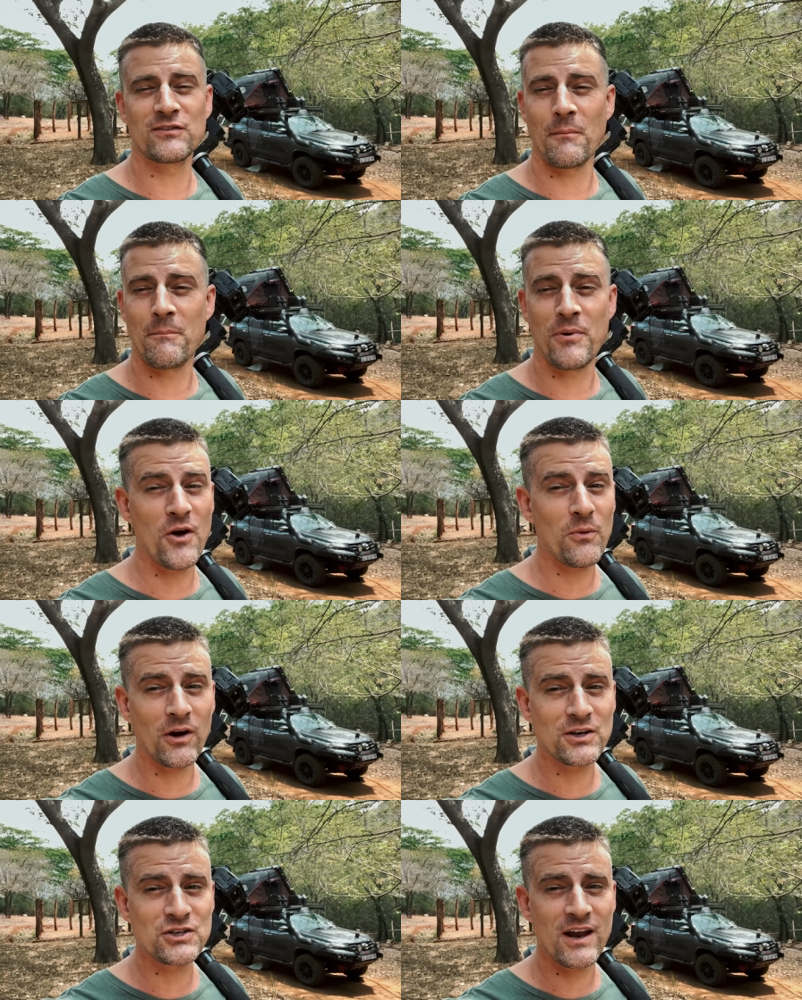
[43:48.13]
some bird
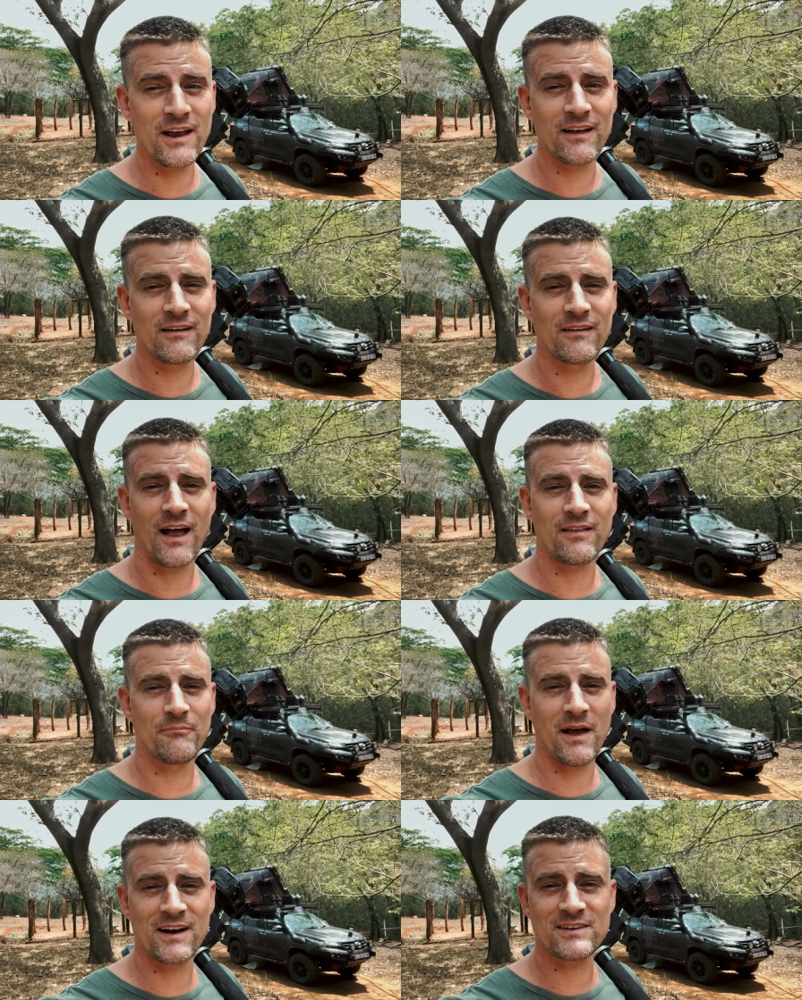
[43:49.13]
watching. I
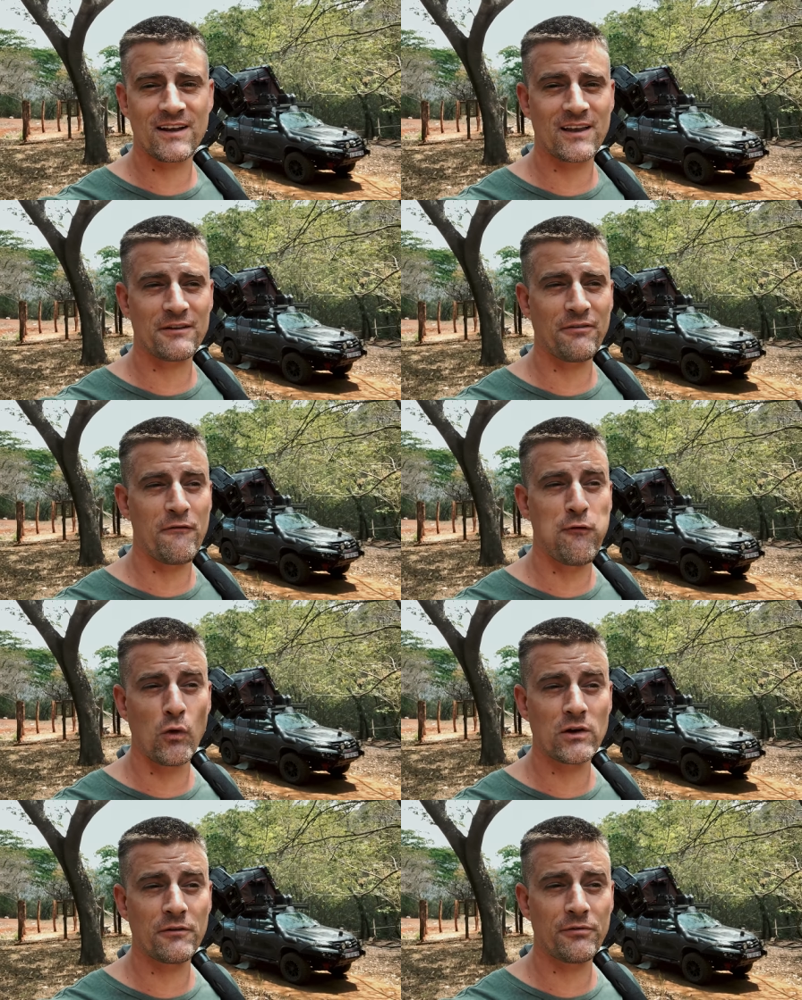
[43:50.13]
managed to identify
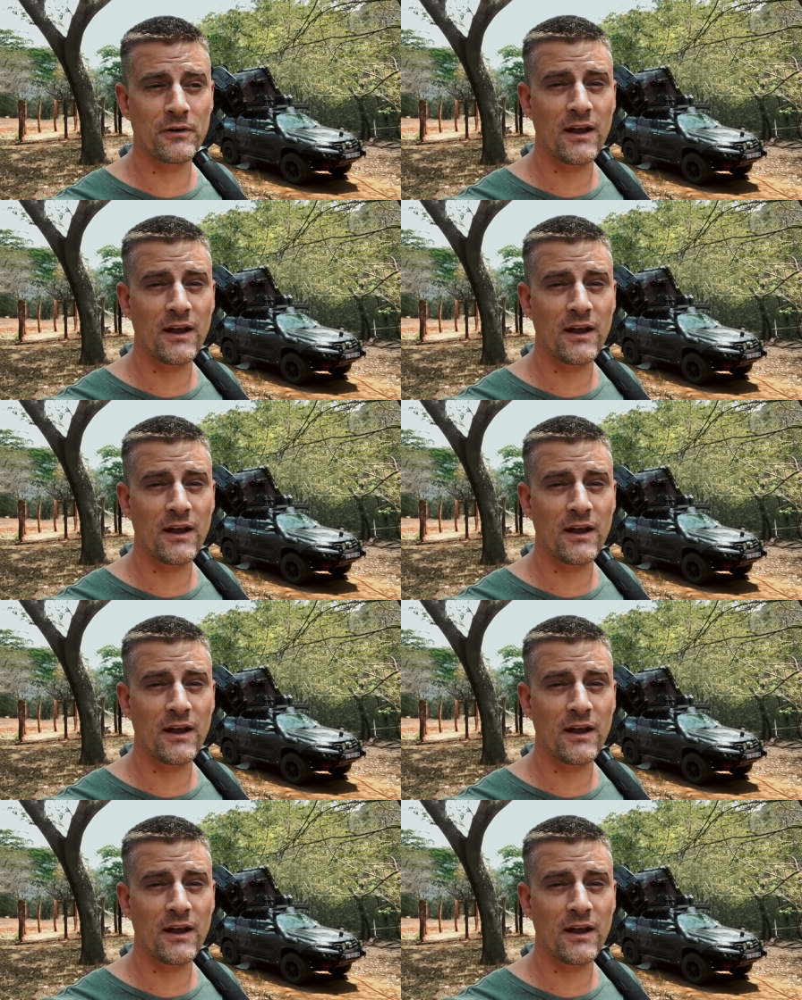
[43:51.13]
four different